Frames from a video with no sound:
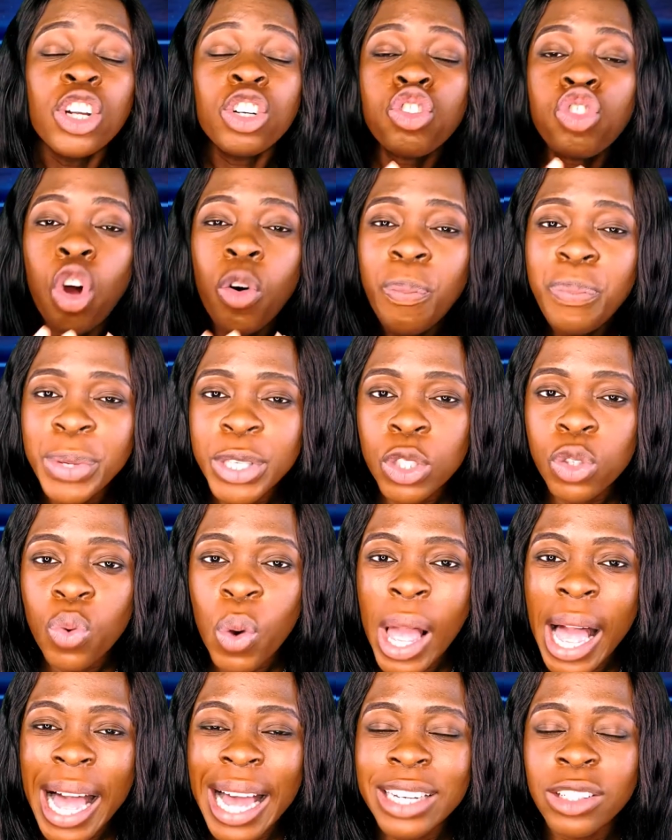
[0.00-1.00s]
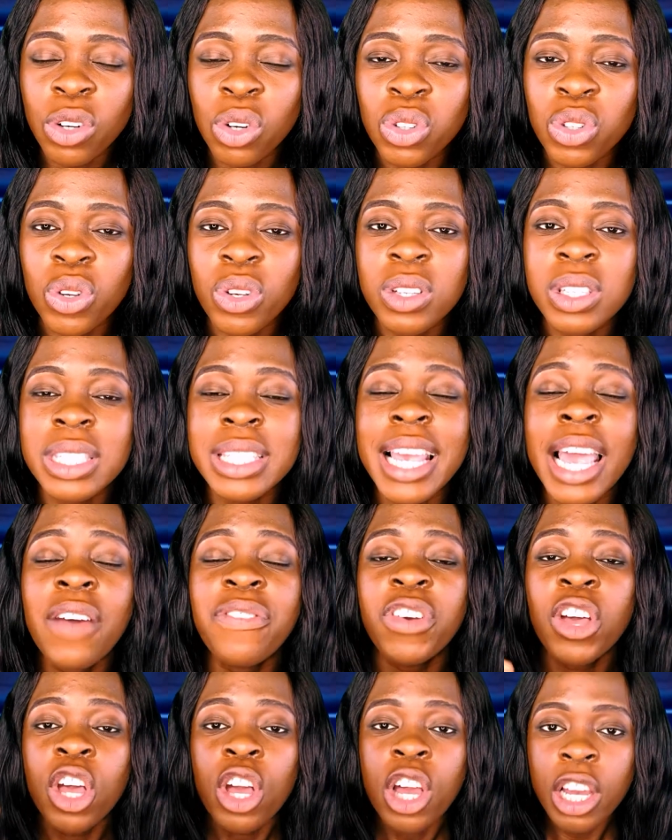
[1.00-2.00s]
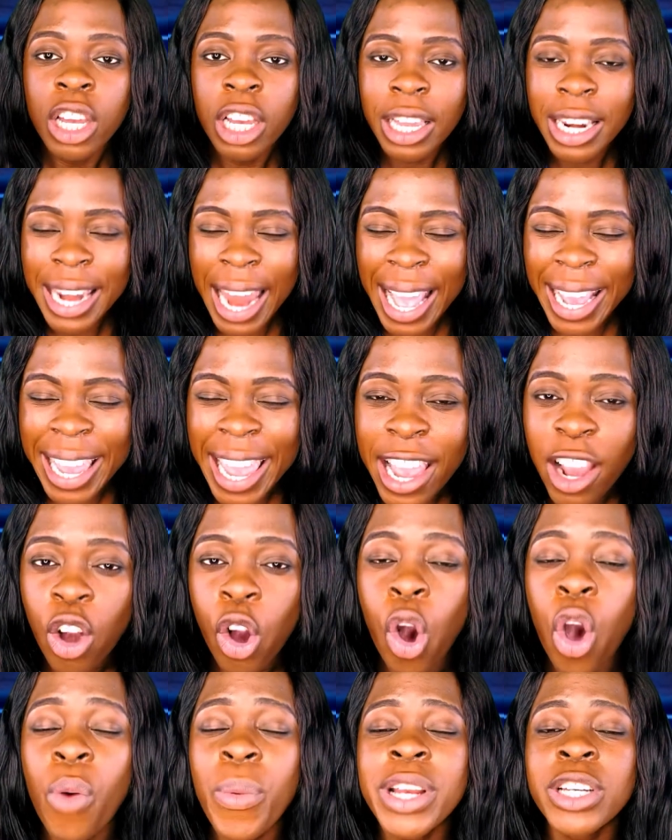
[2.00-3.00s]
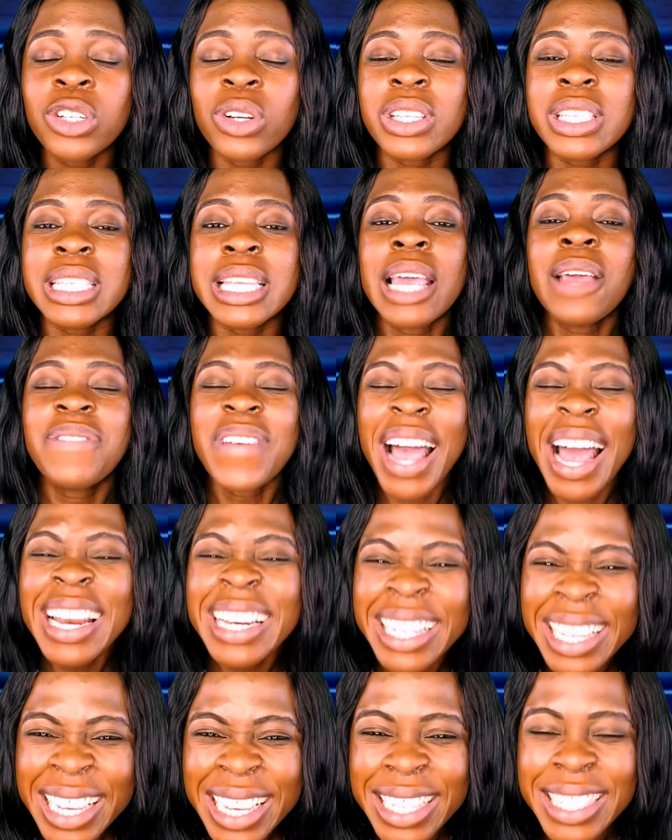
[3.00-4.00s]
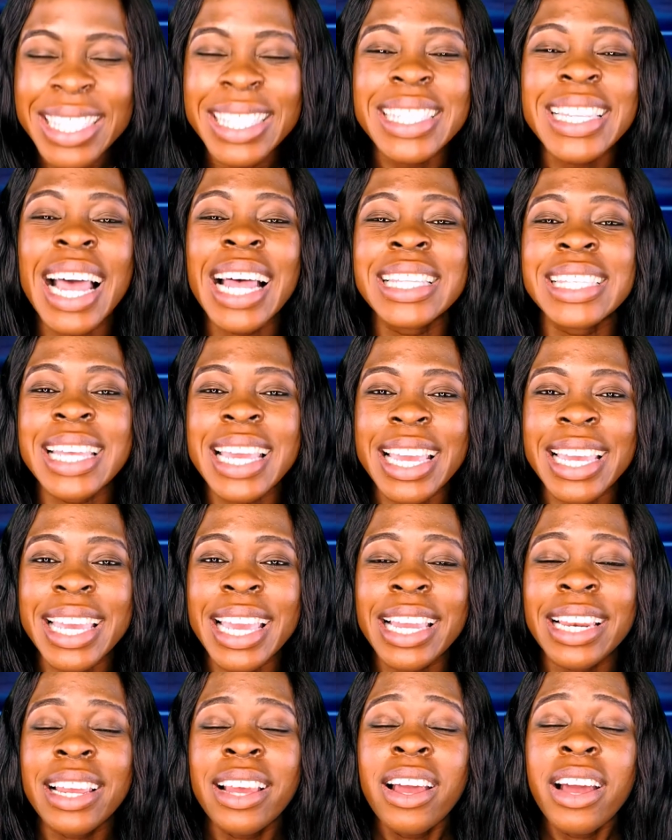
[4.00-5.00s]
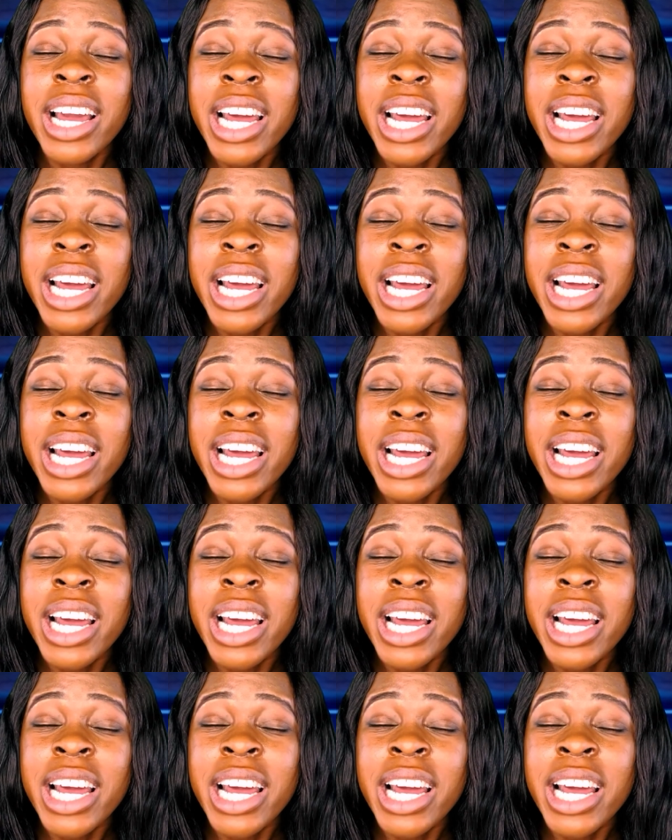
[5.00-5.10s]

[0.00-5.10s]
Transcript: don't be too hard on yourself like encourage yourself and kickstart again